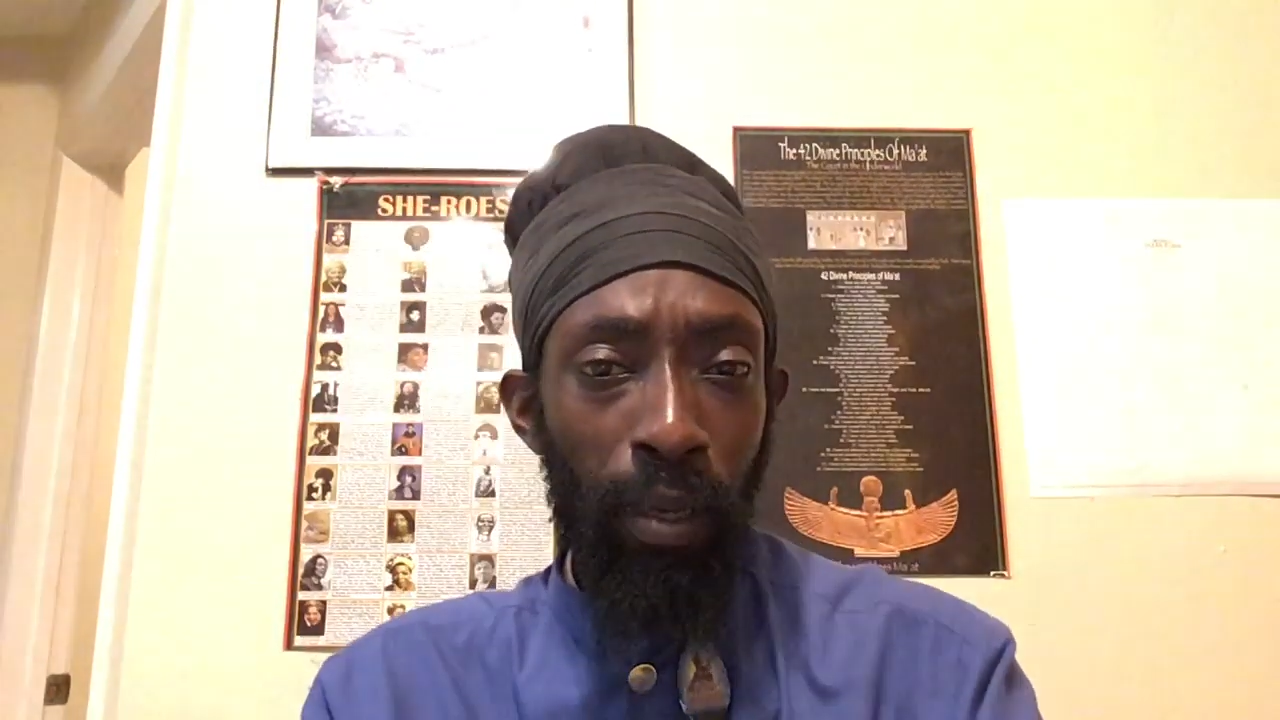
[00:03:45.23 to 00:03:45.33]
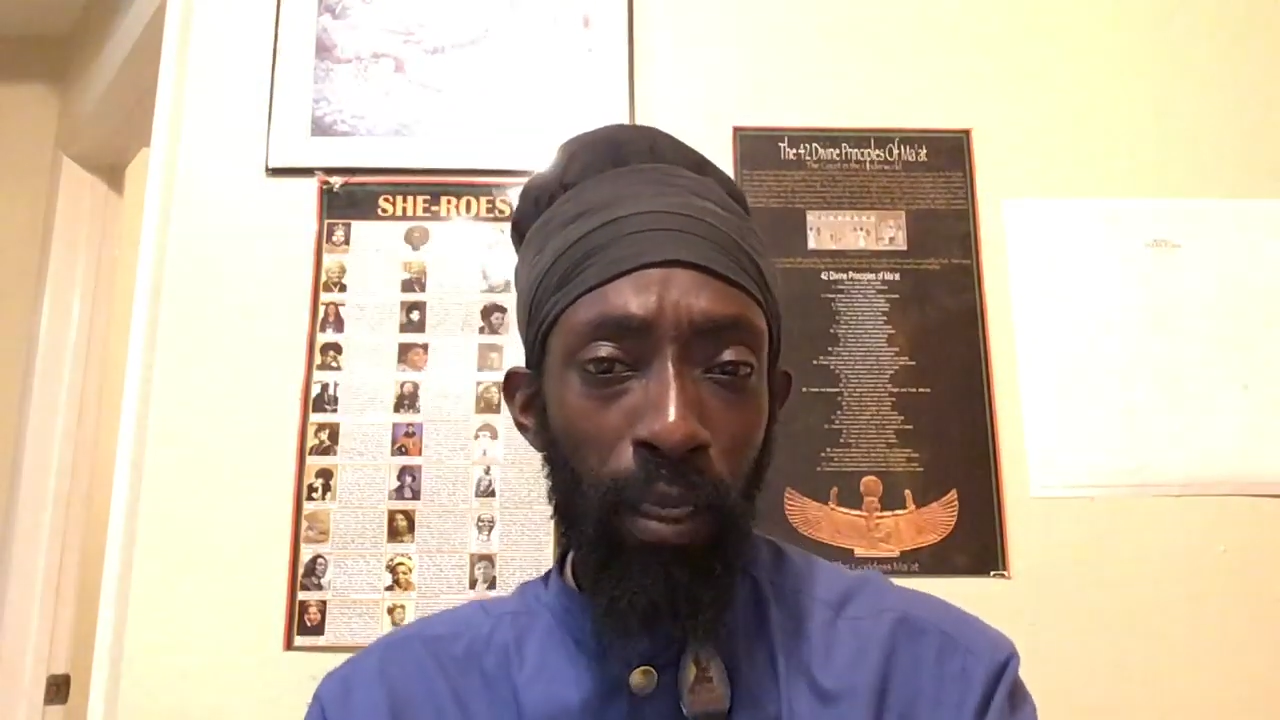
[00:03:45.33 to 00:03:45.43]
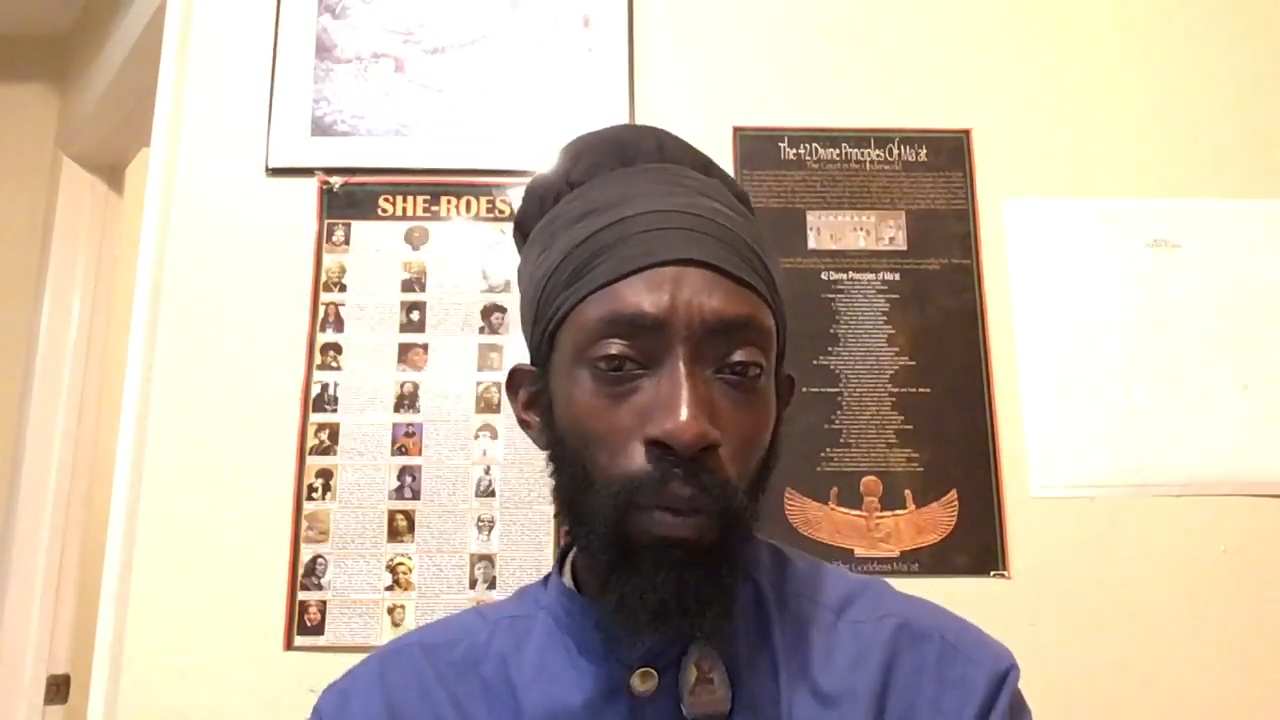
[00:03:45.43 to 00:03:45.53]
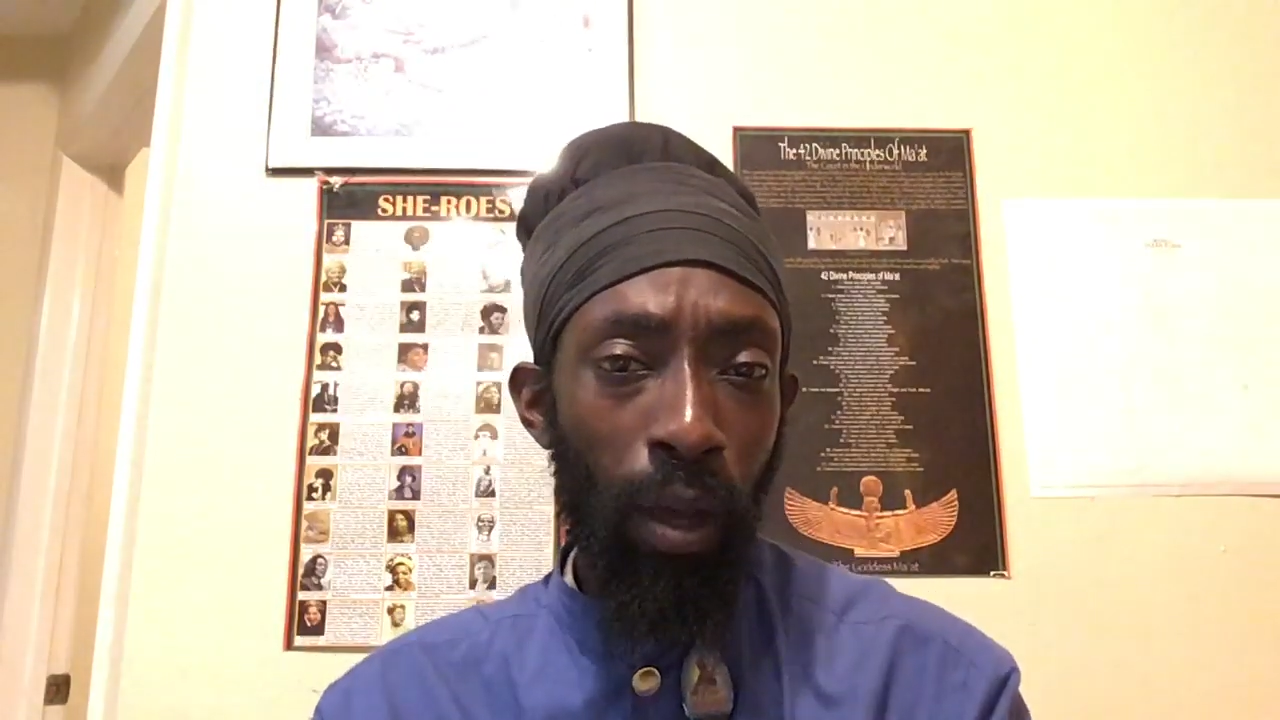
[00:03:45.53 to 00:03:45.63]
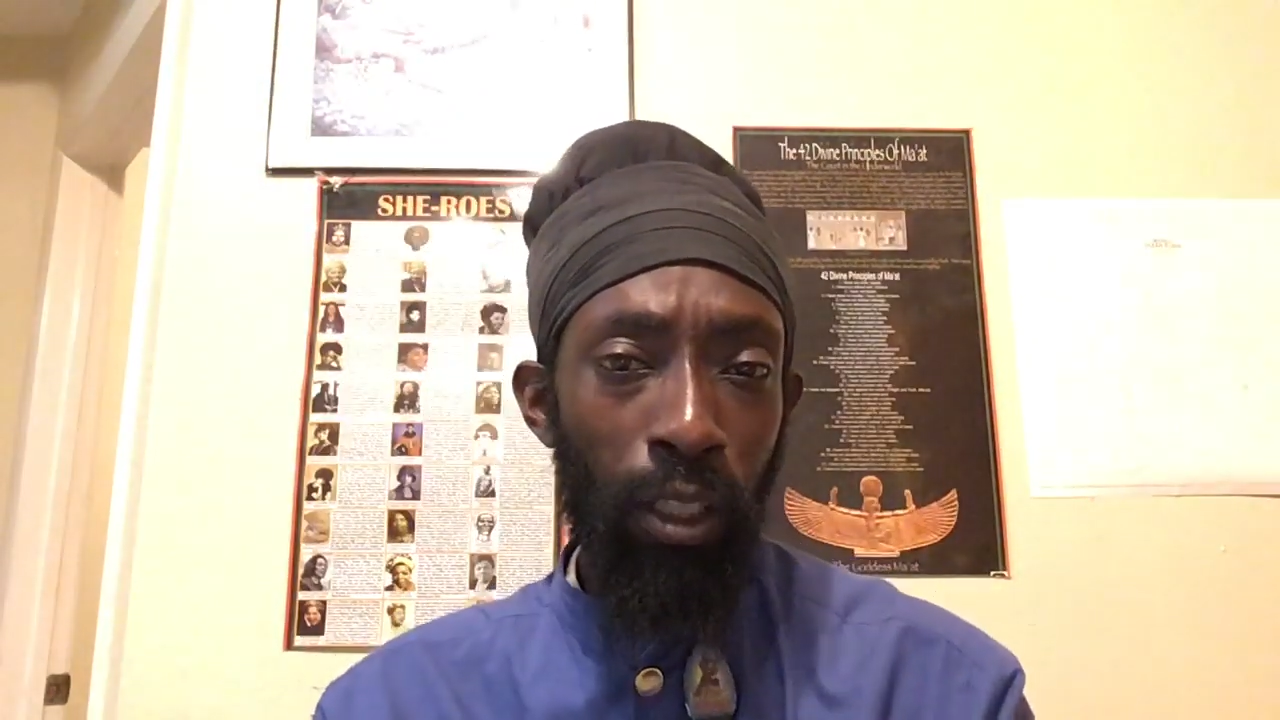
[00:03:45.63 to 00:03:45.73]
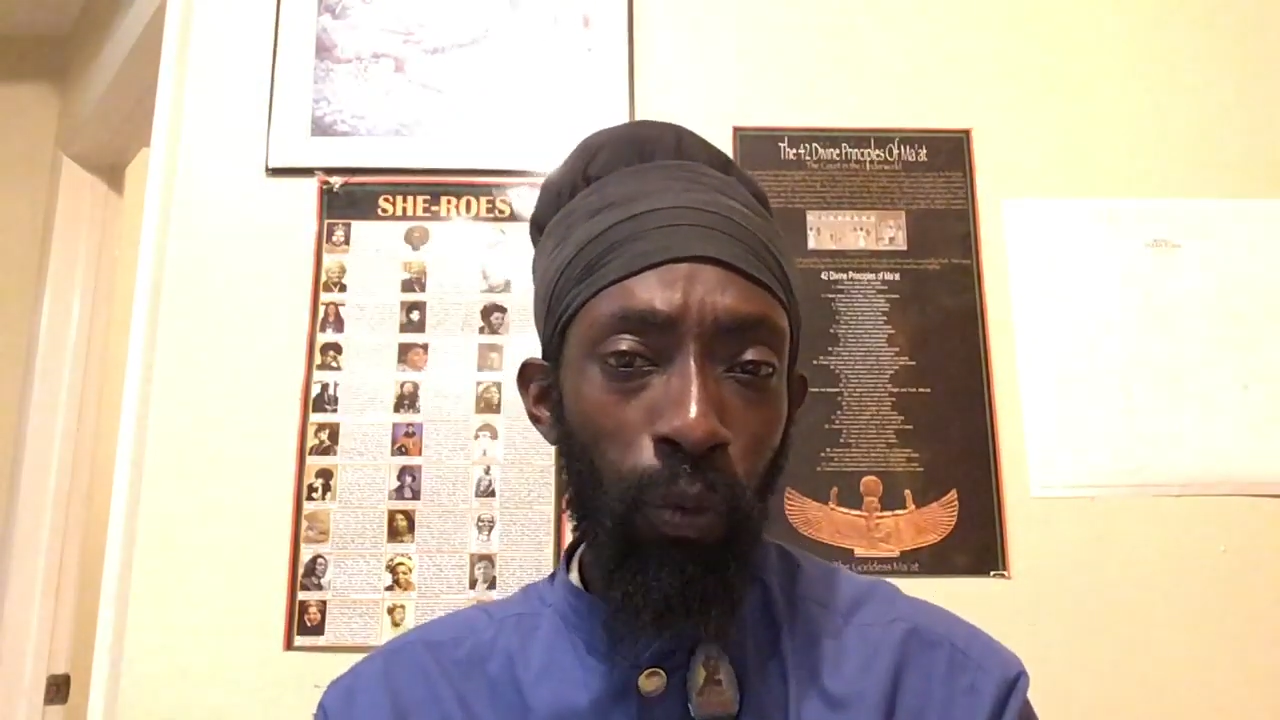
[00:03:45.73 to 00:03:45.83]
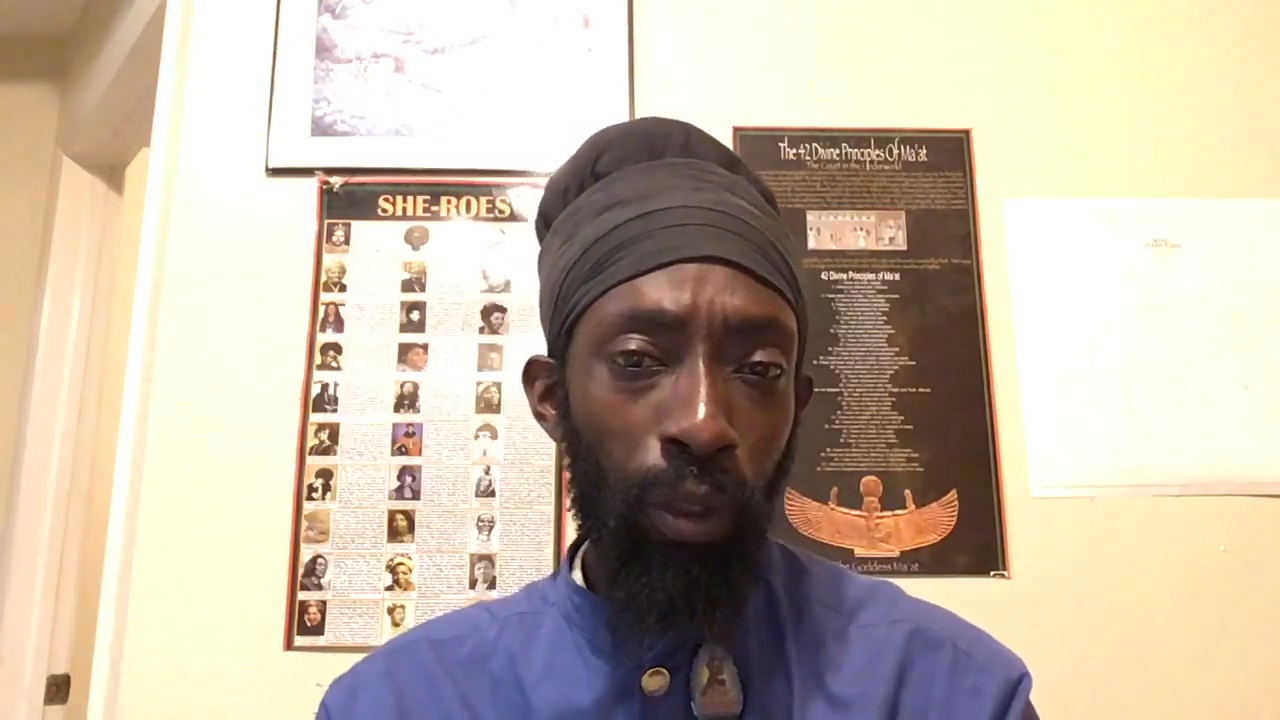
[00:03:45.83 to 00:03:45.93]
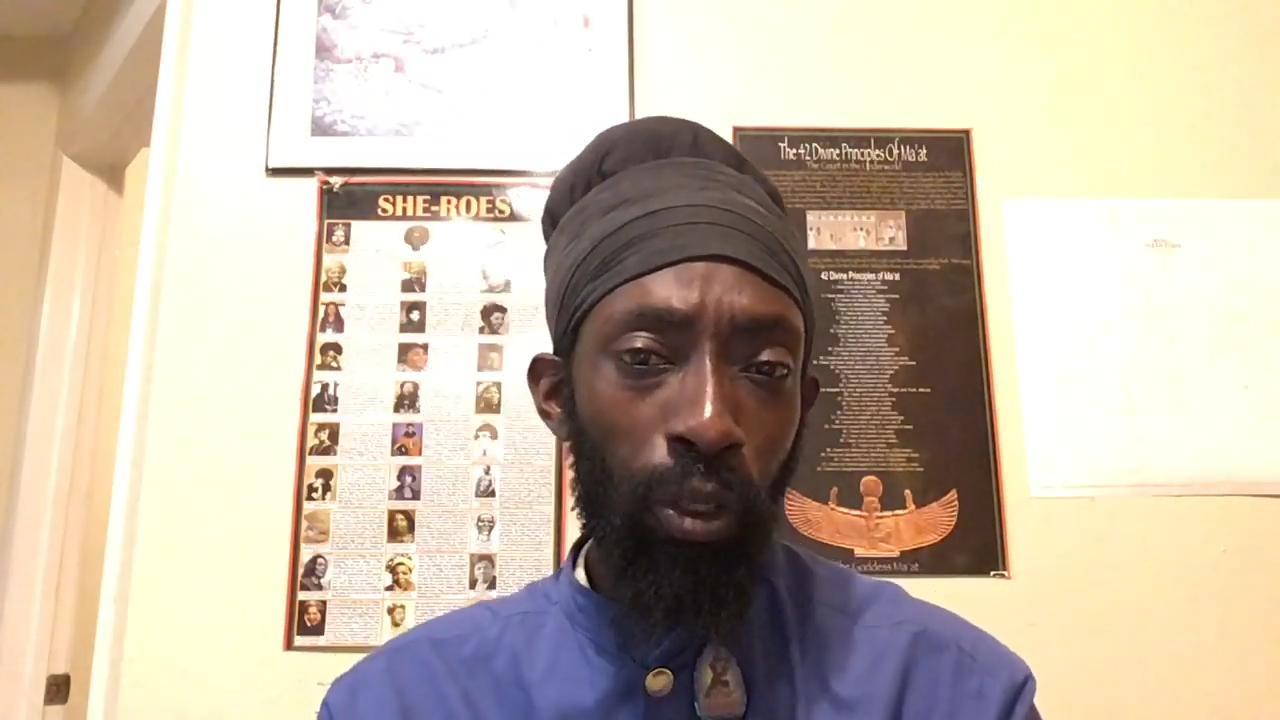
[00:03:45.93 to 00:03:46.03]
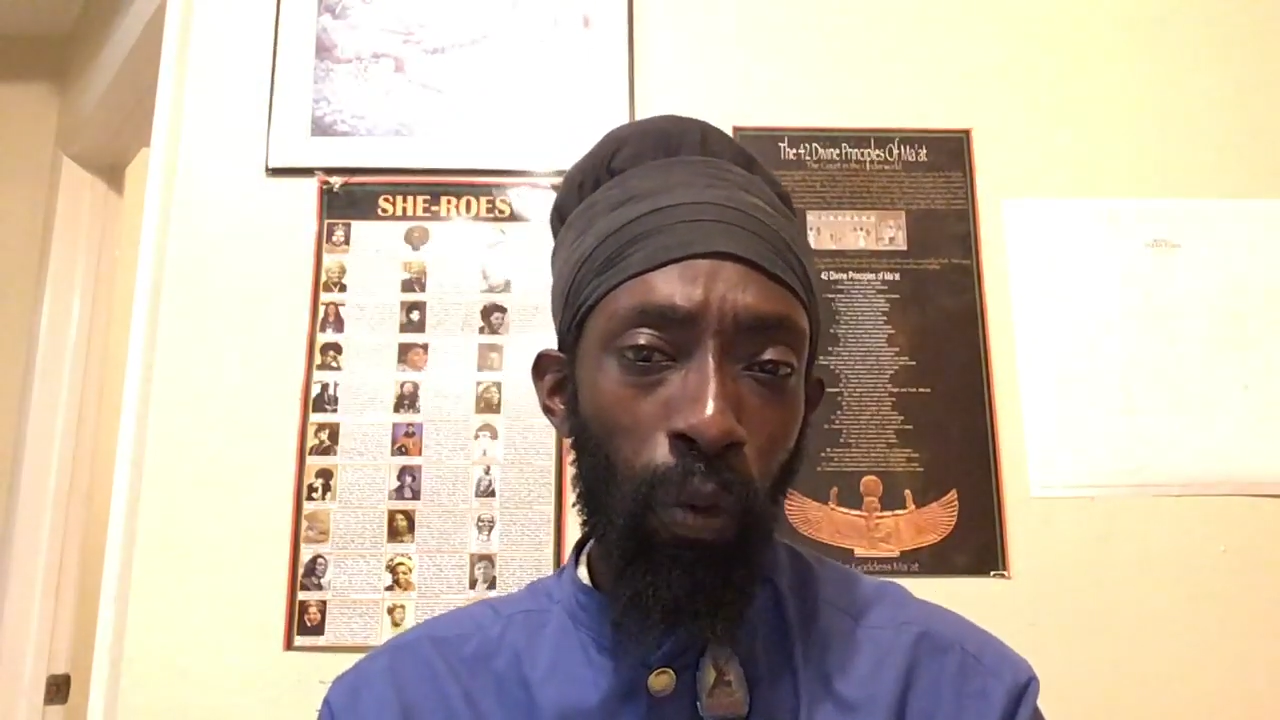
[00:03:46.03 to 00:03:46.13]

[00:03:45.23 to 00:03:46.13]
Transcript: many ones would